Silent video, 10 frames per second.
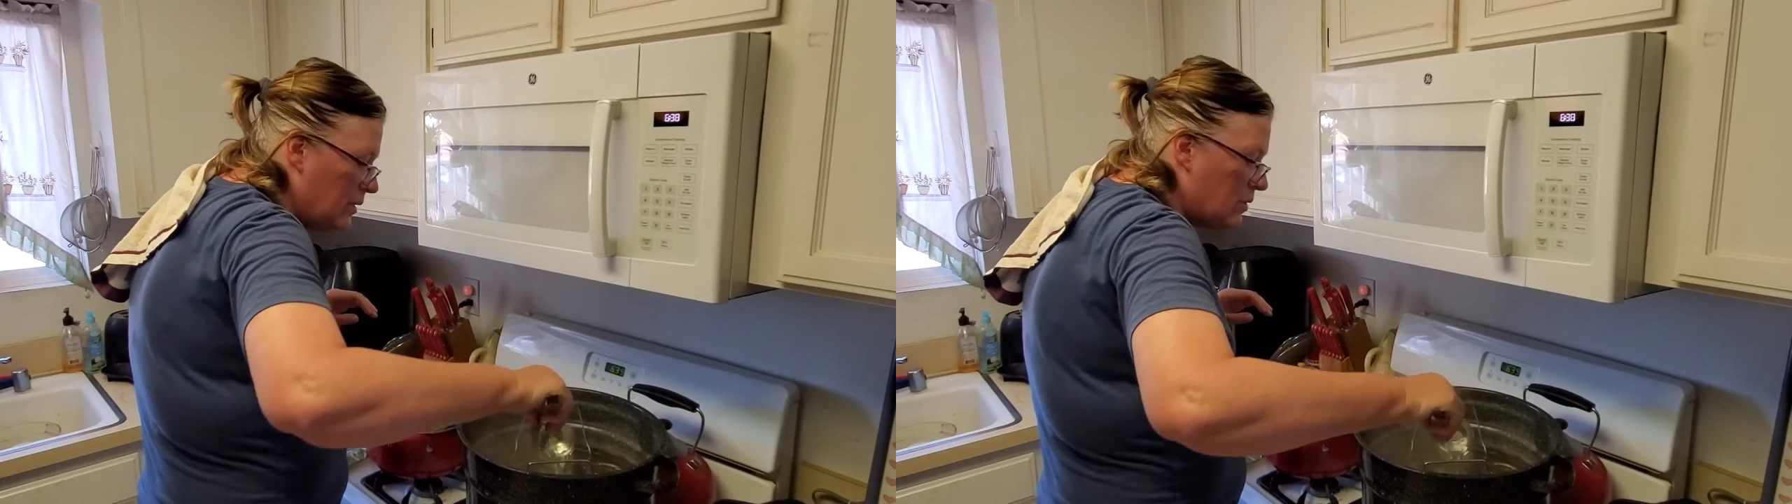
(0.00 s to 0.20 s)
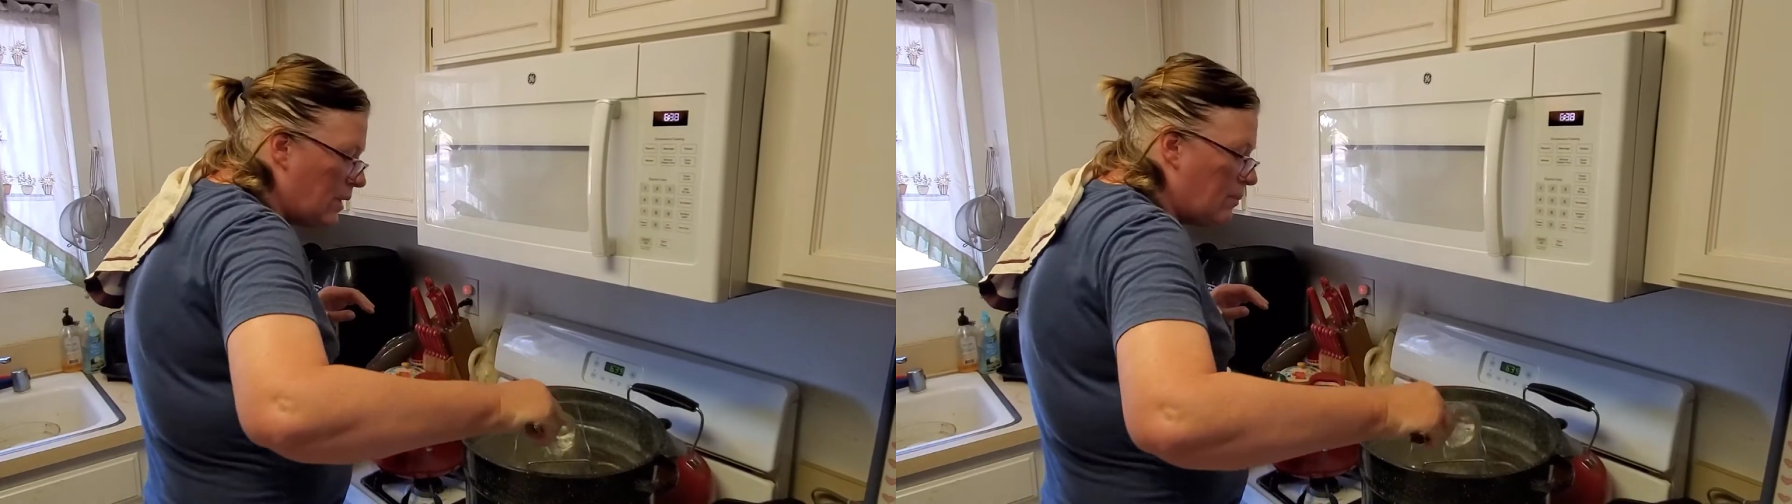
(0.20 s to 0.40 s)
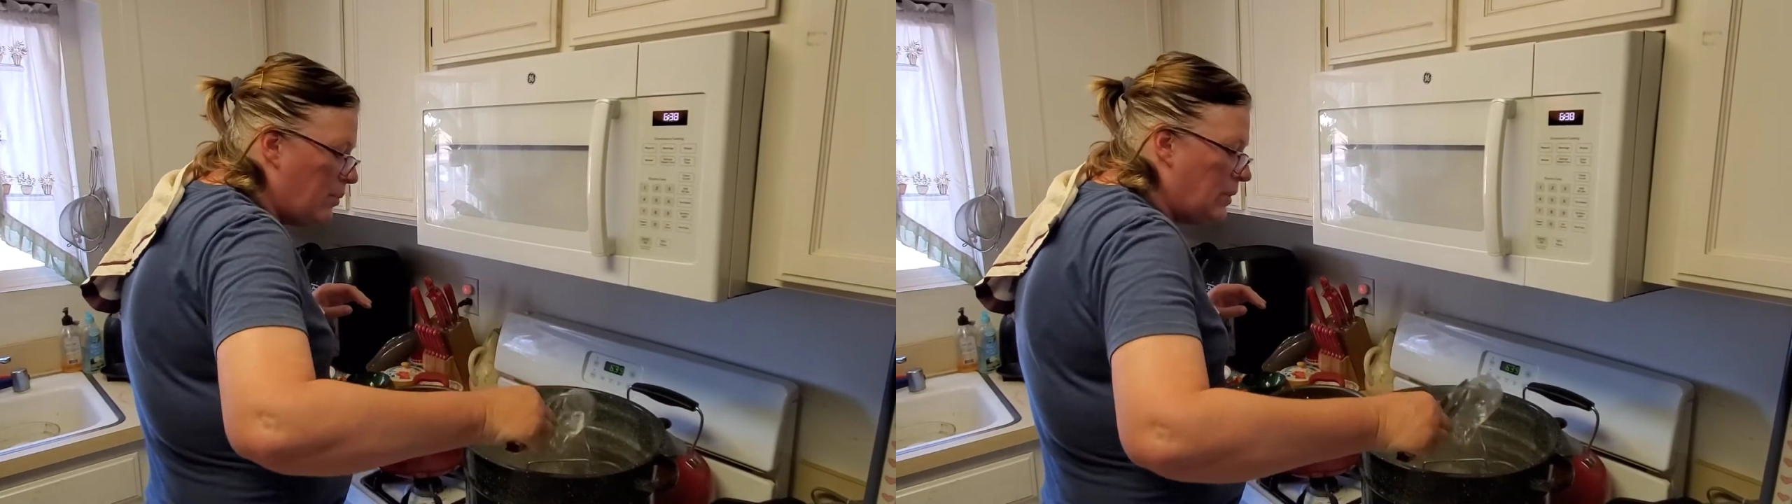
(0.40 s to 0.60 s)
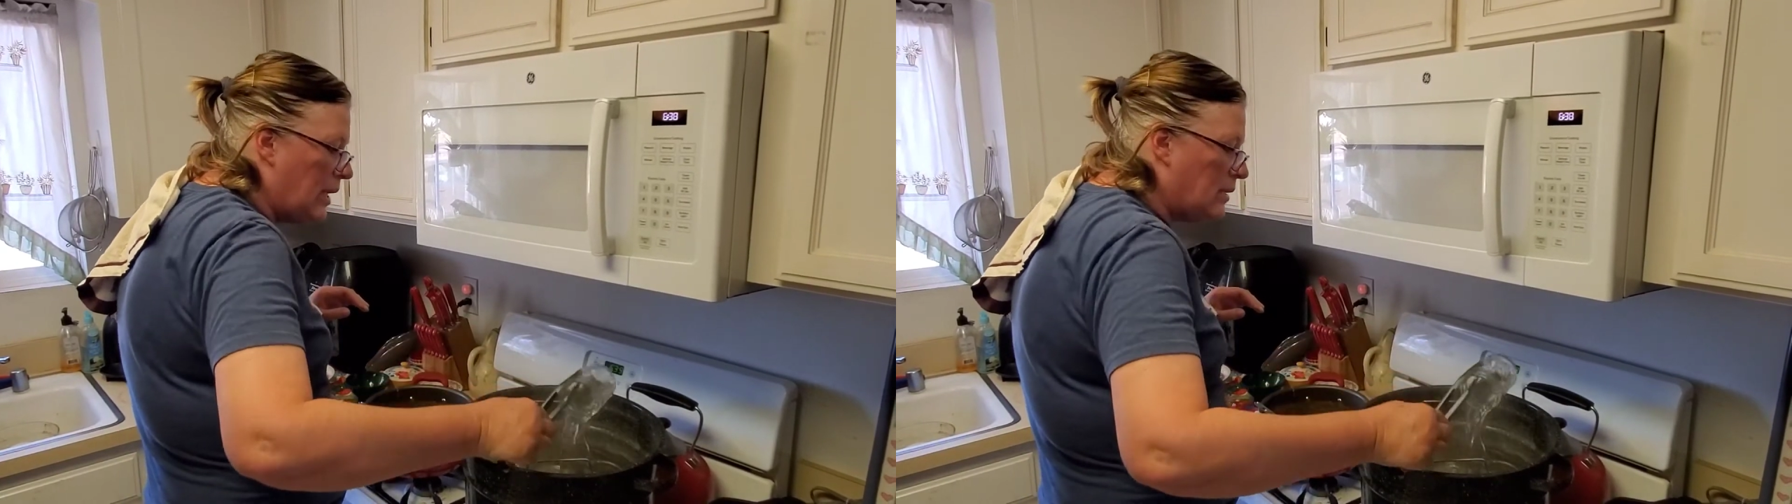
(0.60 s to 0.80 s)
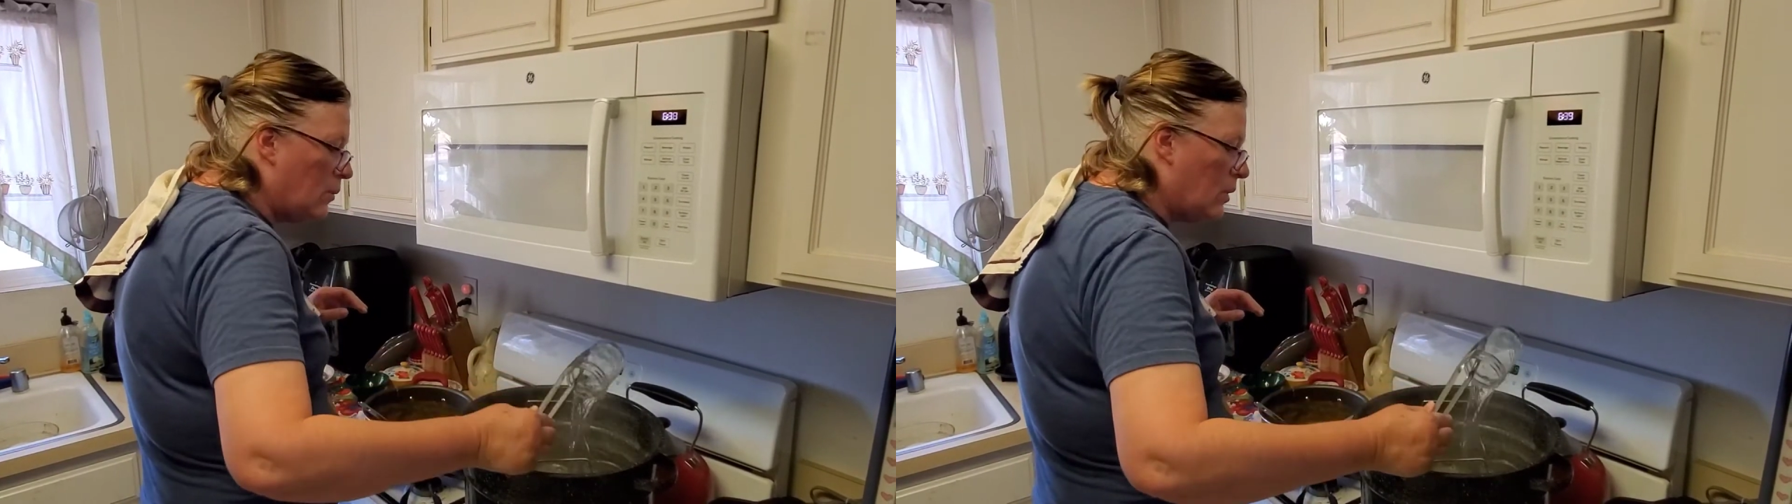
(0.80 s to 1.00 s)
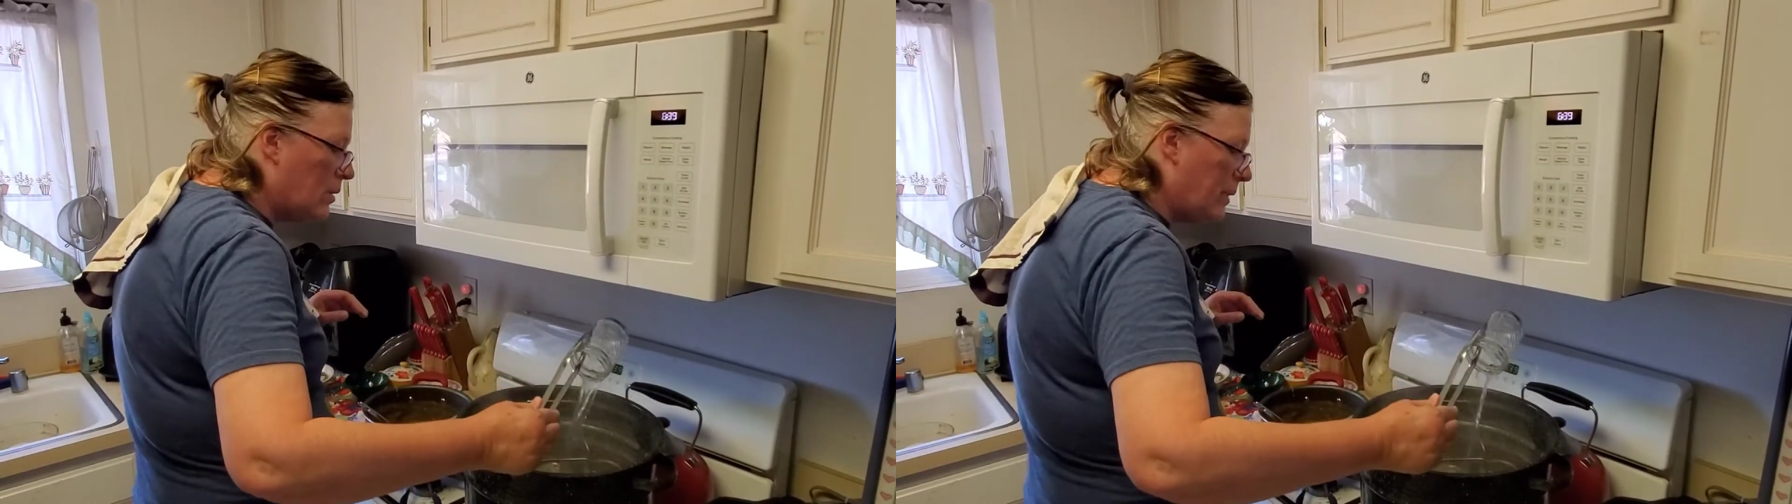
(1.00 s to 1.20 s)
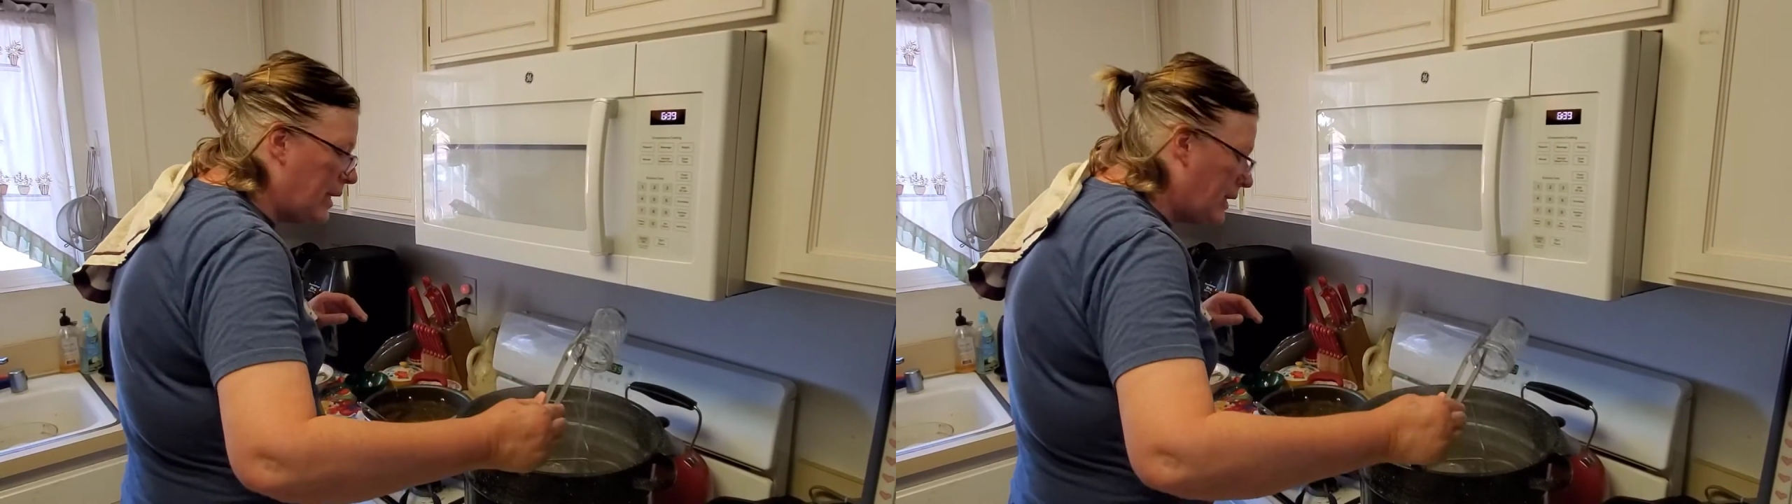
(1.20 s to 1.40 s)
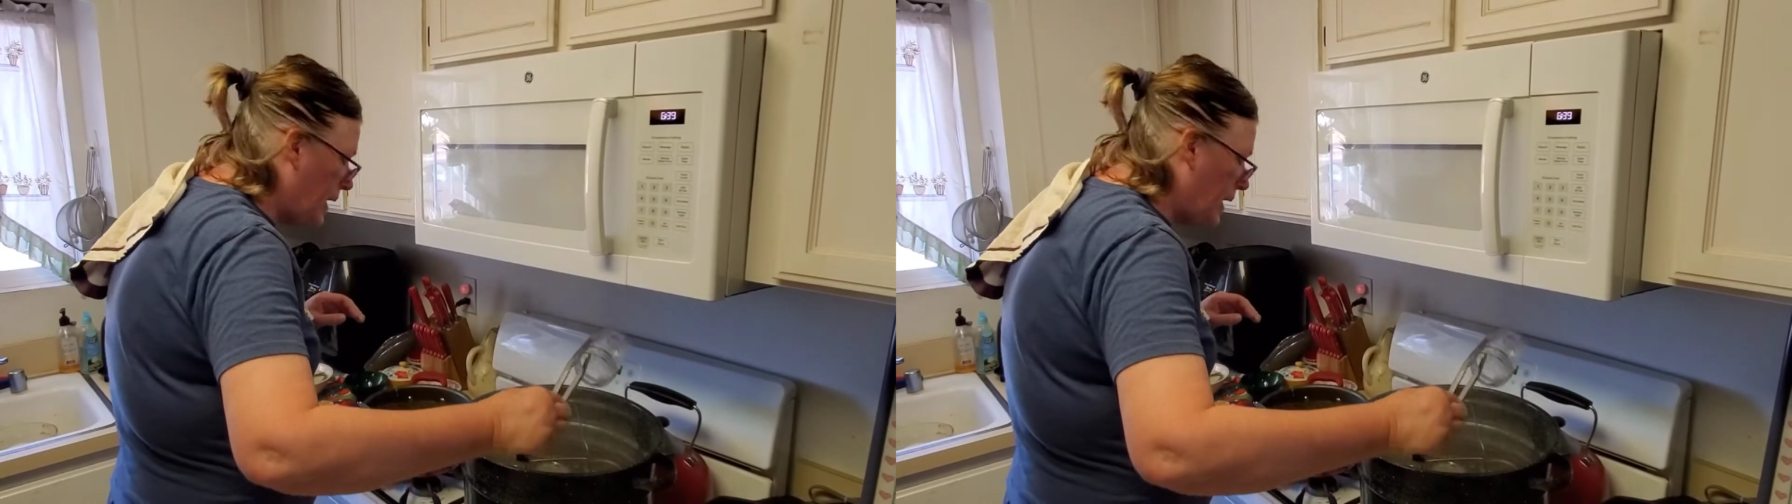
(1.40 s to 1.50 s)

so I pulled out the water bath